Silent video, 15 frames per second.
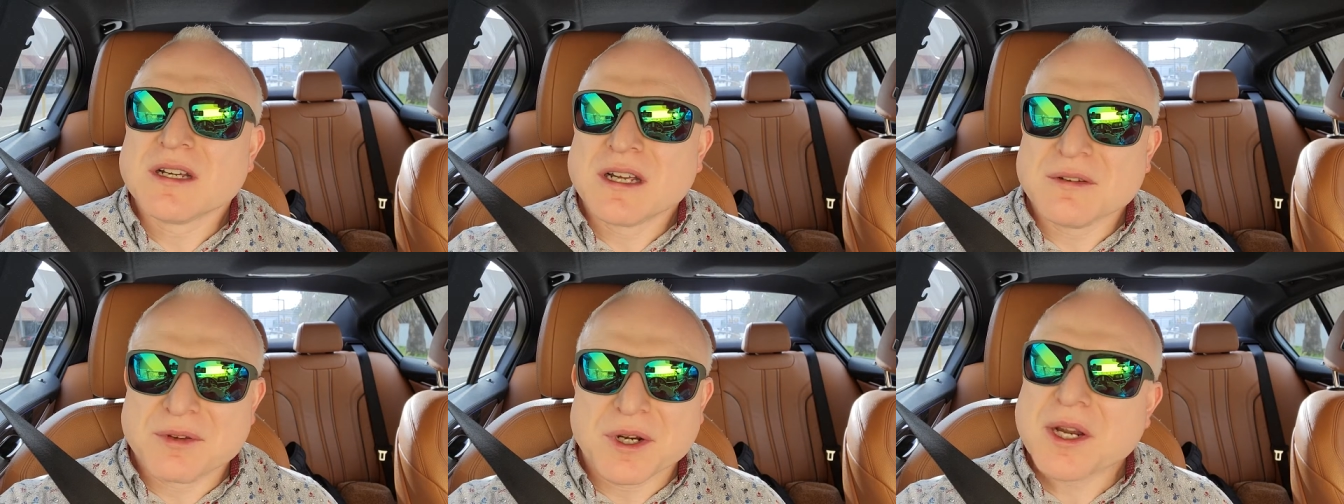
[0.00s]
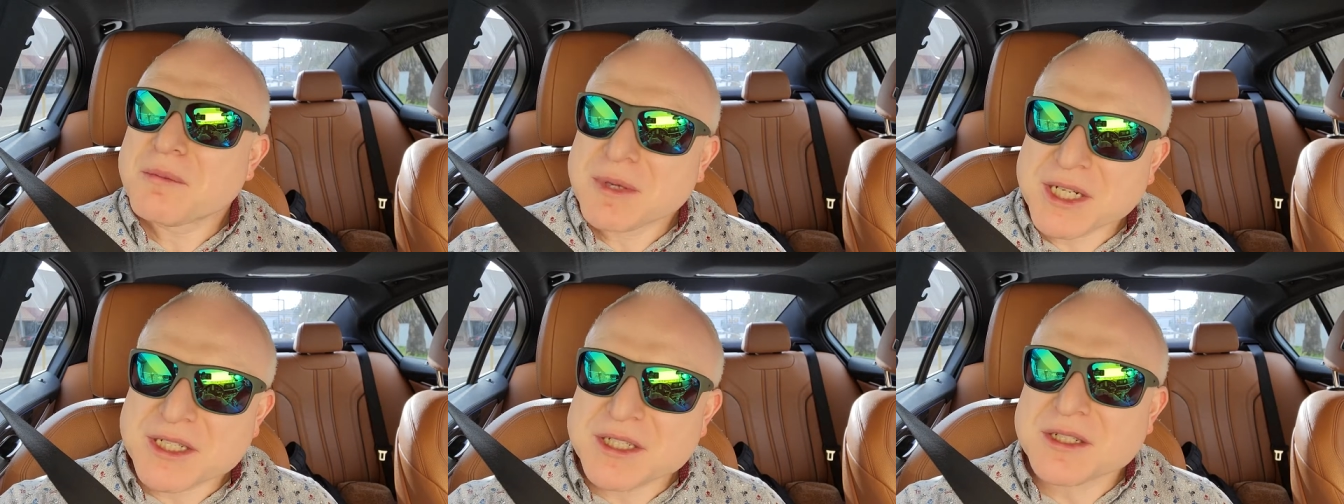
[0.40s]
If you're
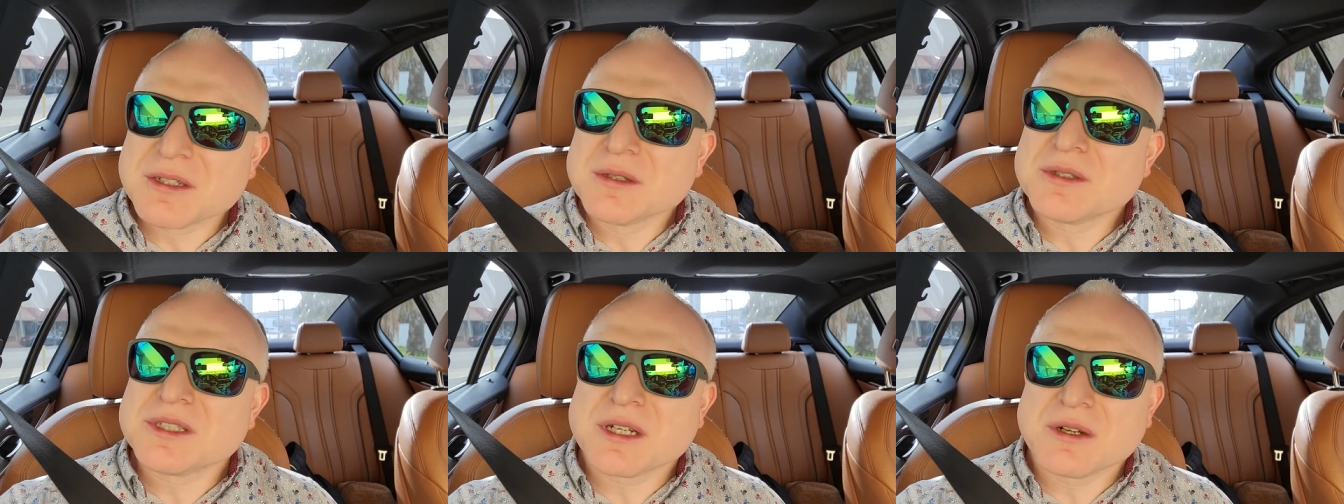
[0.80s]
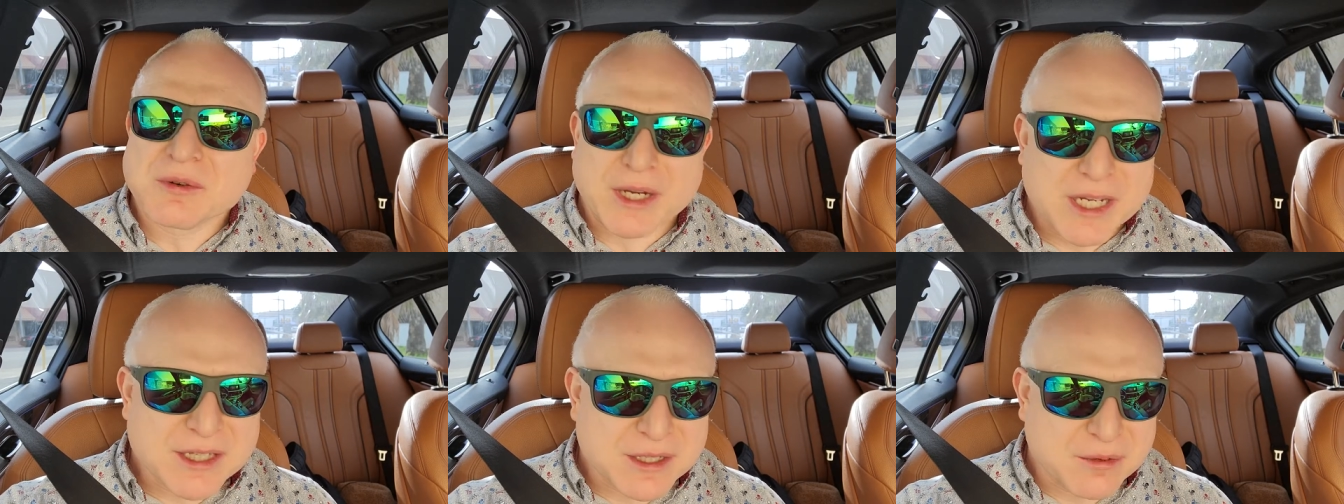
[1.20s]
committed to losing
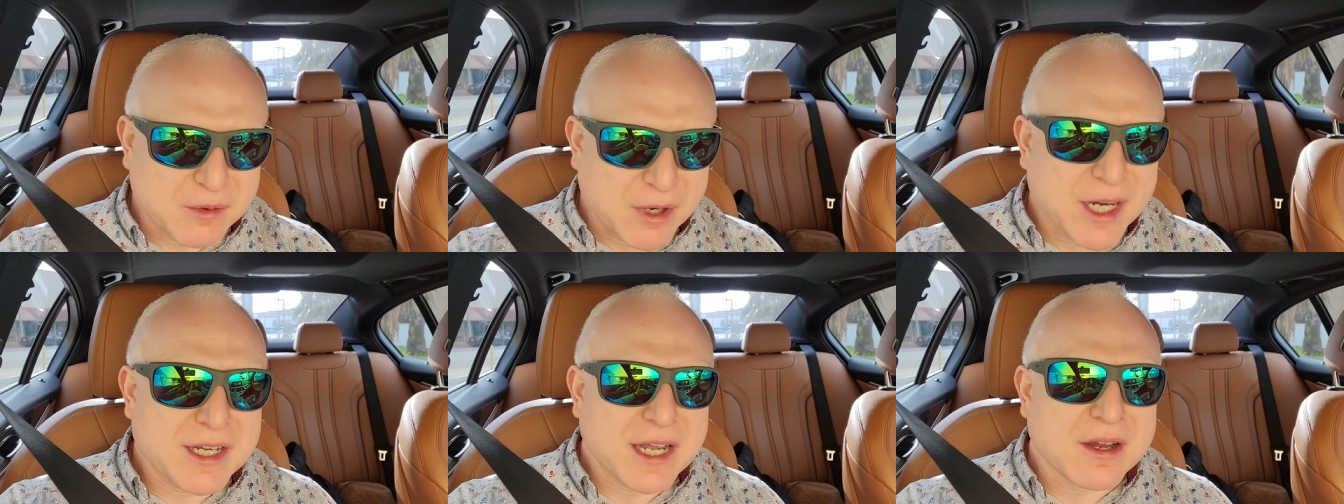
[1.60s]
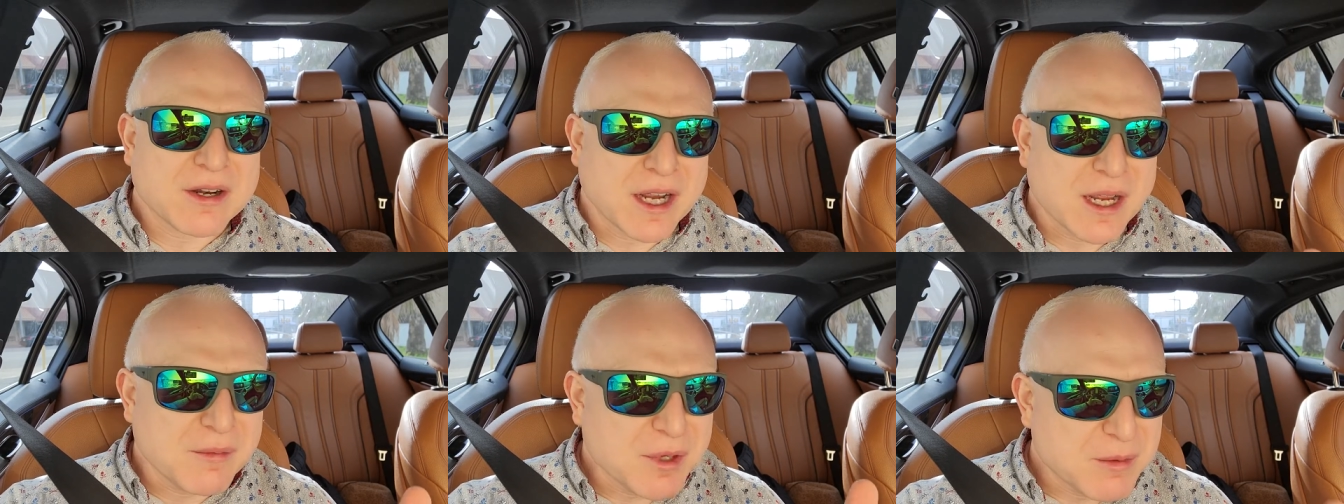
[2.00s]
weight, then write down,
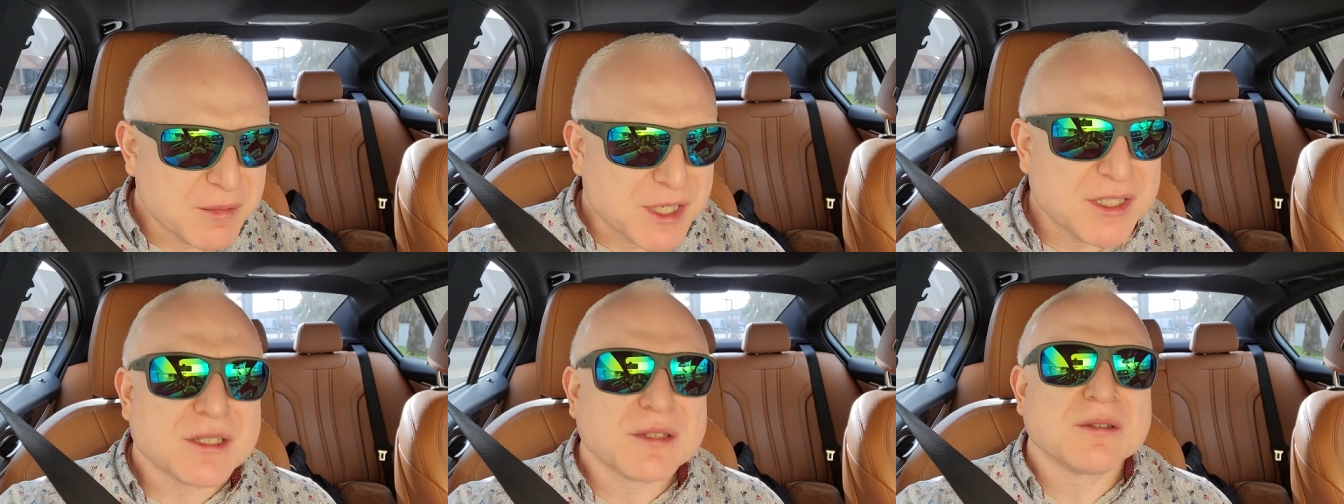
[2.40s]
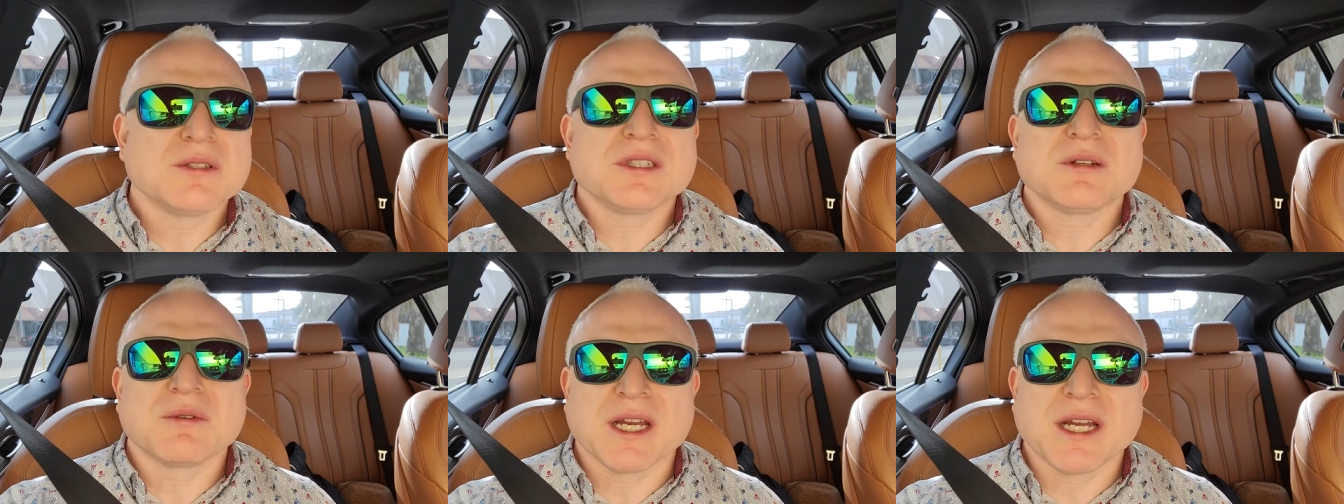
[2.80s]
I'm committed to
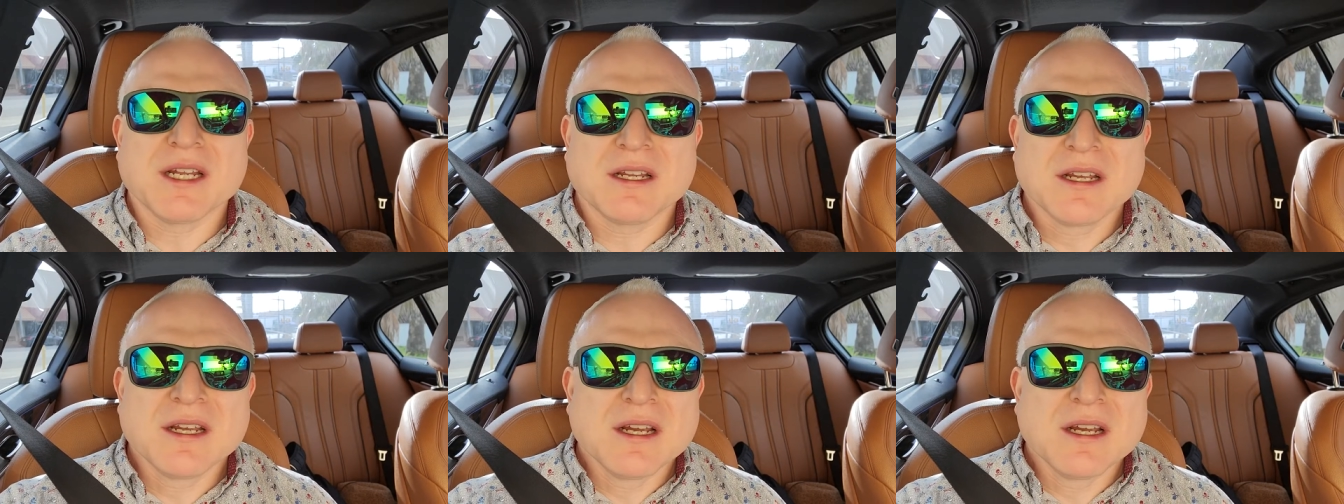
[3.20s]
losing weight.